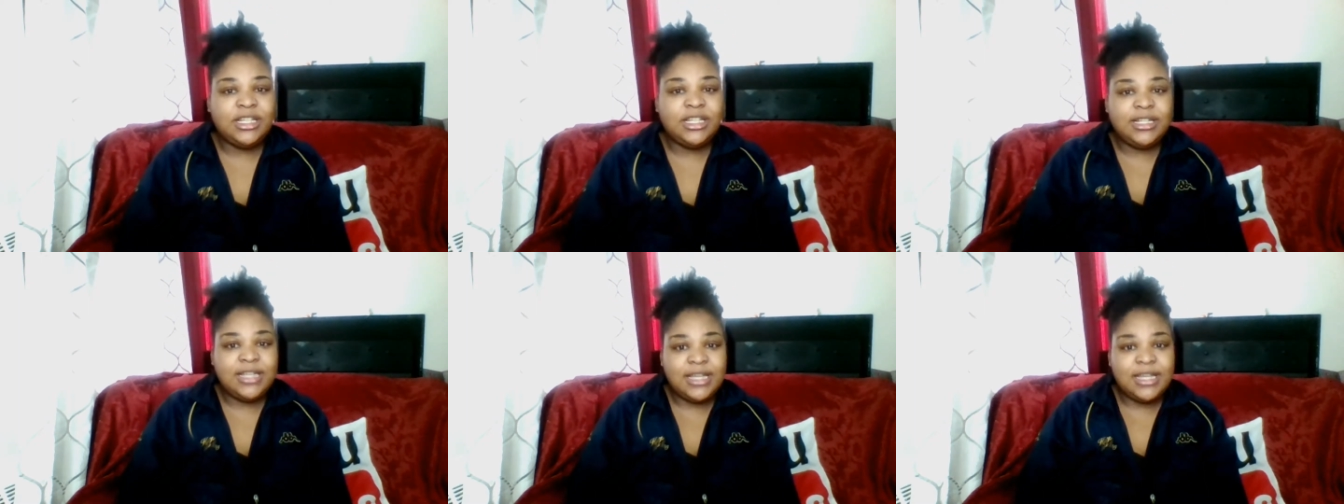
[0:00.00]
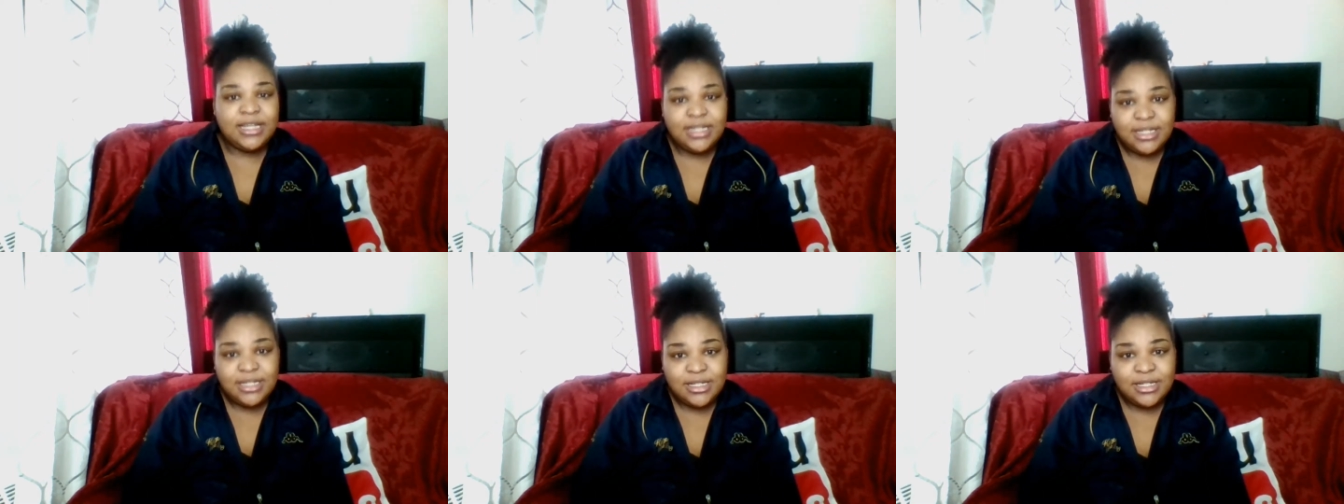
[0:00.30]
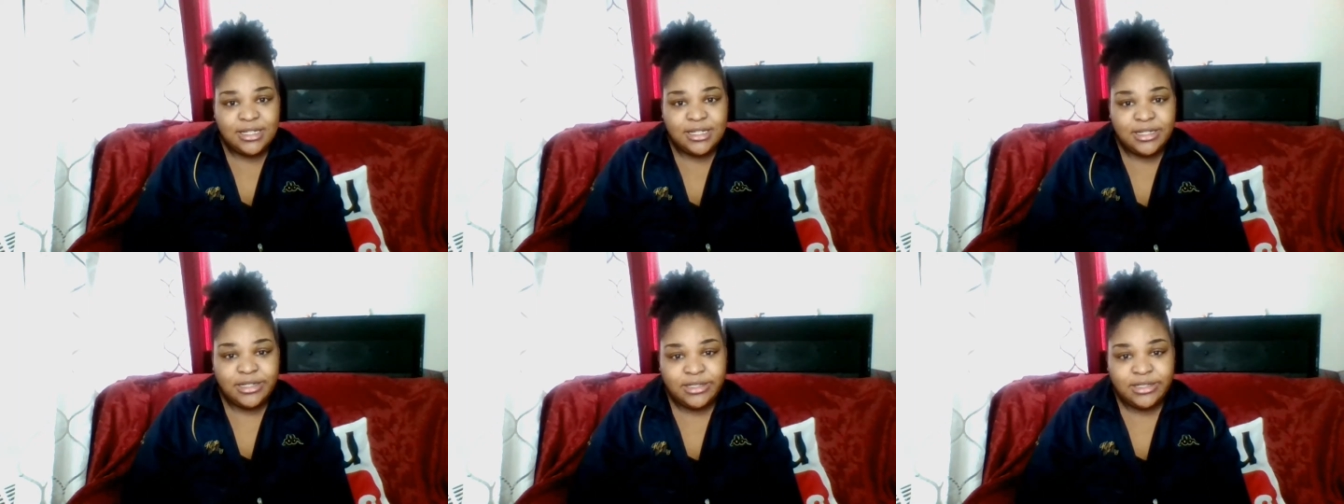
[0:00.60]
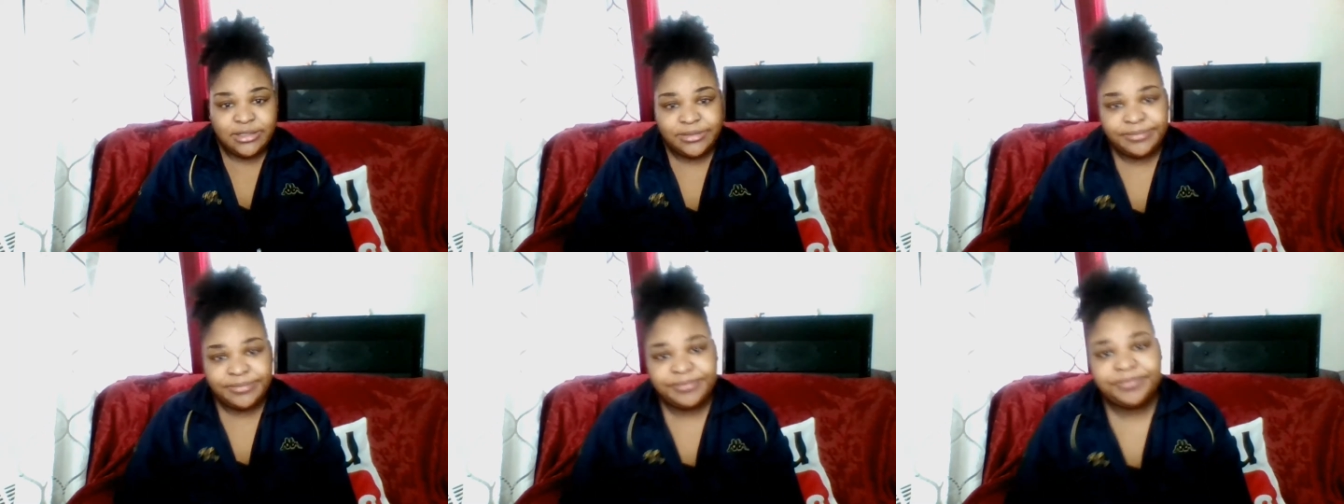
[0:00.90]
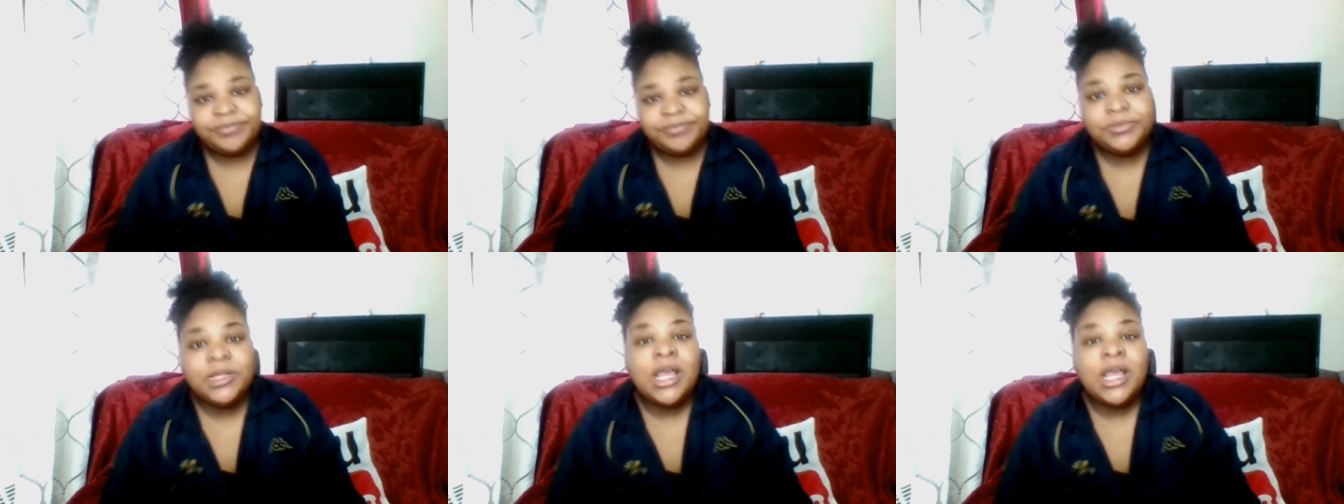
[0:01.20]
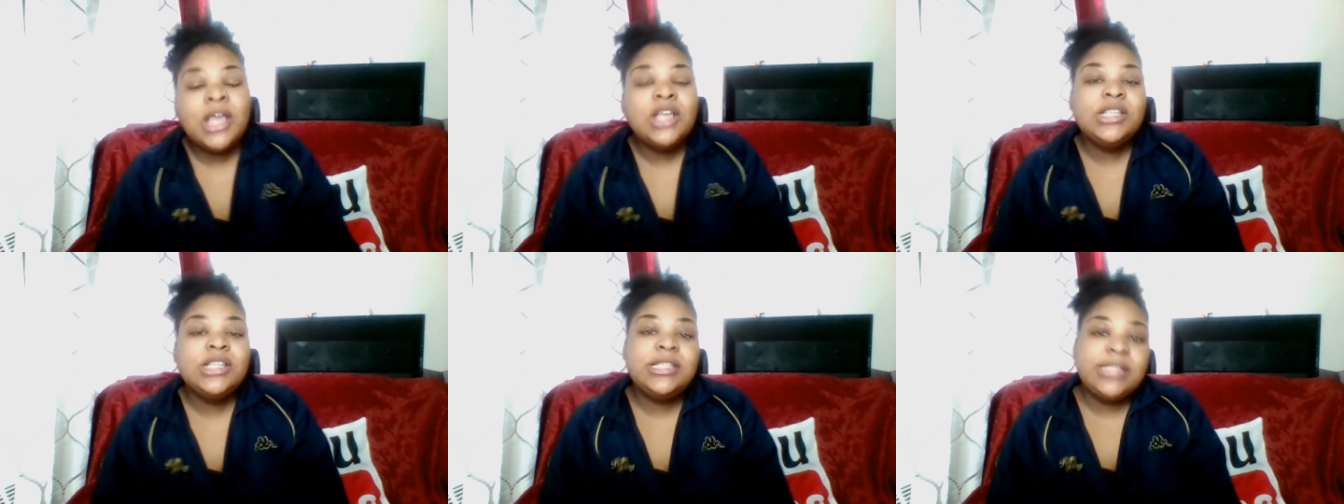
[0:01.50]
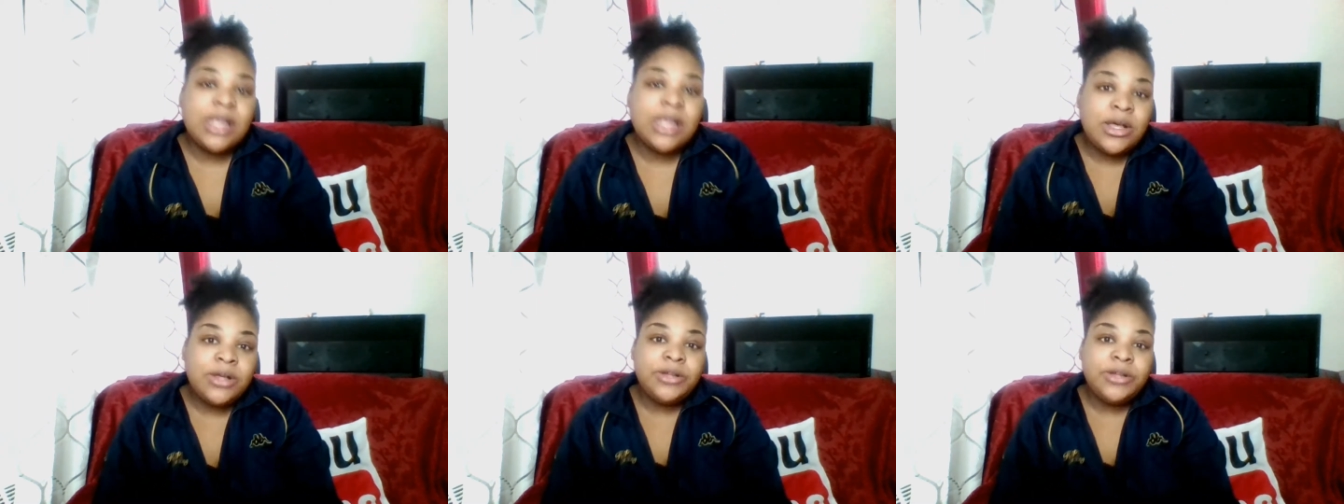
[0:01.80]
Damn. So,